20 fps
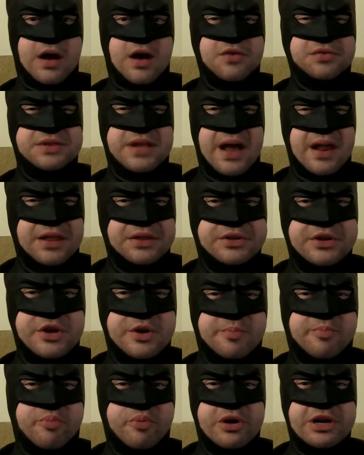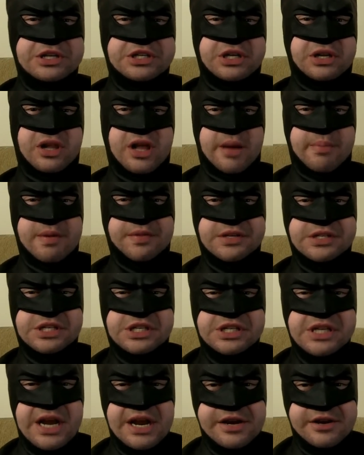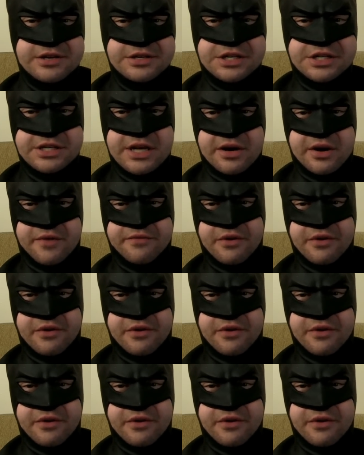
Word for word: Oh, tell it to your bridge club at the senior center,